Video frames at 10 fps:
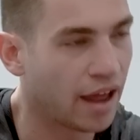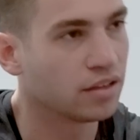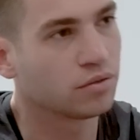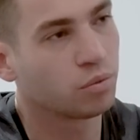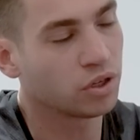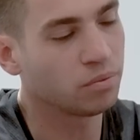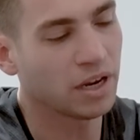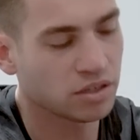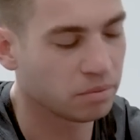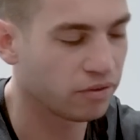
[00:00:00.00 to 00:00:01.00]
as well you
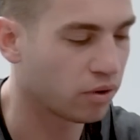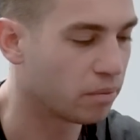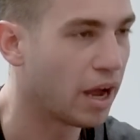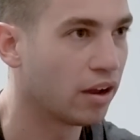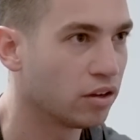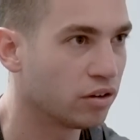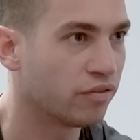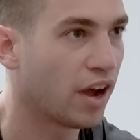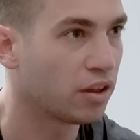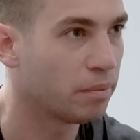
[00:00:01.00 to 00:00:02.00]
mentioned before about your
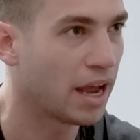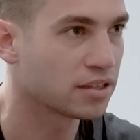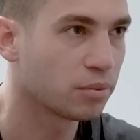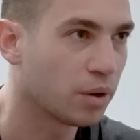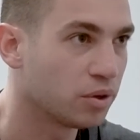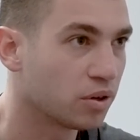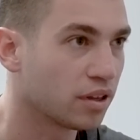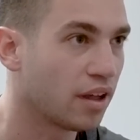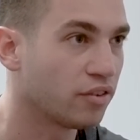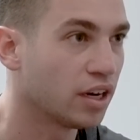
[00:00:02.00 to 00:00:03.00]
father passing away when you were
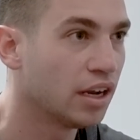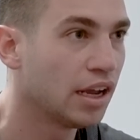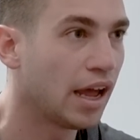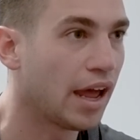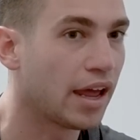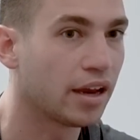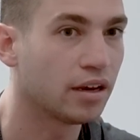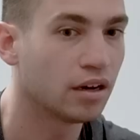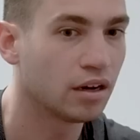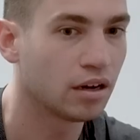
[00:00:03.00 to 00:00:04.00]
11
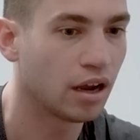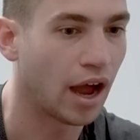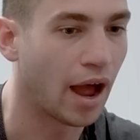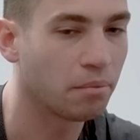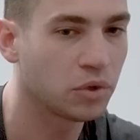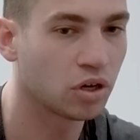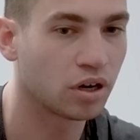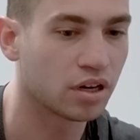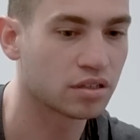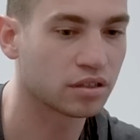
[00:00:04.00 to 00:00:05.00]
and i'm
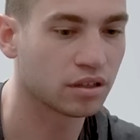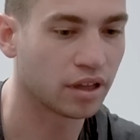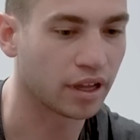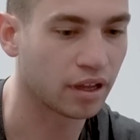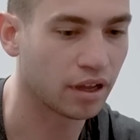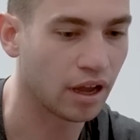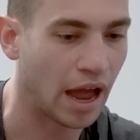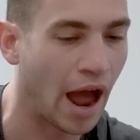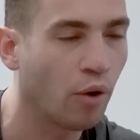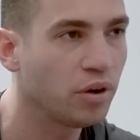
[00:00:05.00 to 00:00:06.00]
curious like
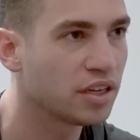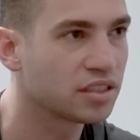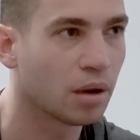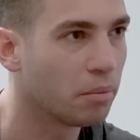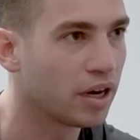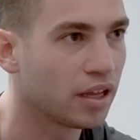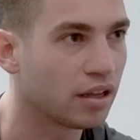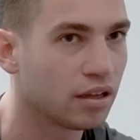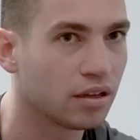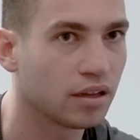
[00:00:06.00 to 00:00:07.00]
how does
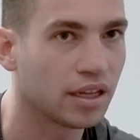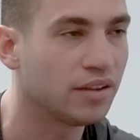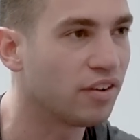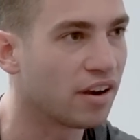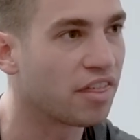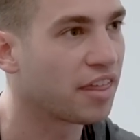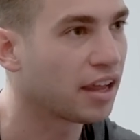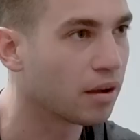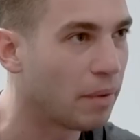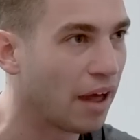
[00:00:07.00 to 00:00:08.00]
somebody even
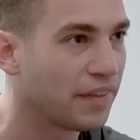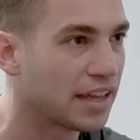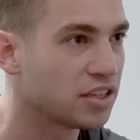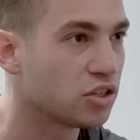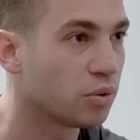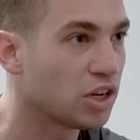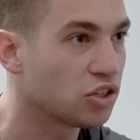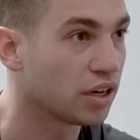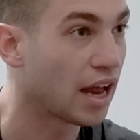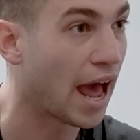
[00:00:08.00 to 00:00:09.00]
think about that
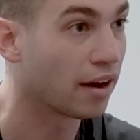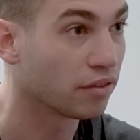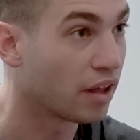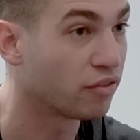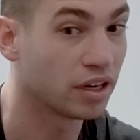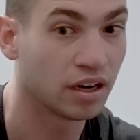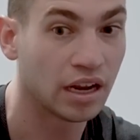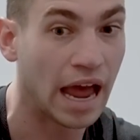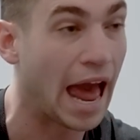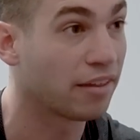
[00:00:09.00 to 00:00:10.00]
situation at 11
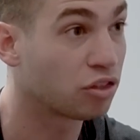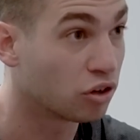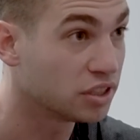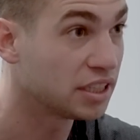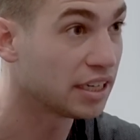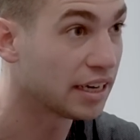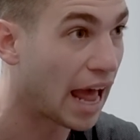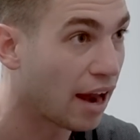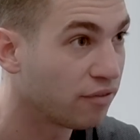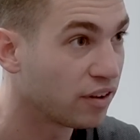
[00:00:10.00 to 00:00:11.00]
at 13
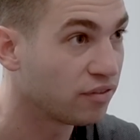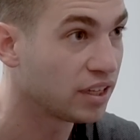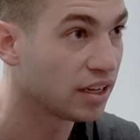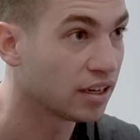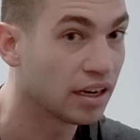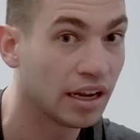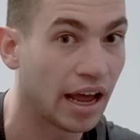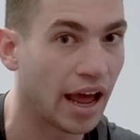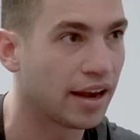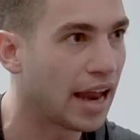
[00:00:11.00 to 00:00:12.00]
at 15
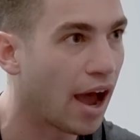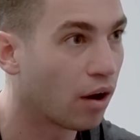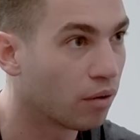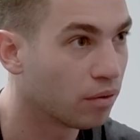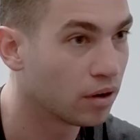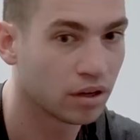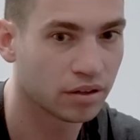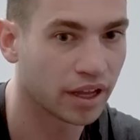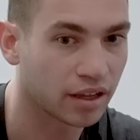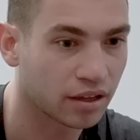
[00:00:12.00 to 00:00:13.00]
and now
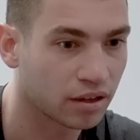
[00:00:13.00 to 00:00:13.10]
like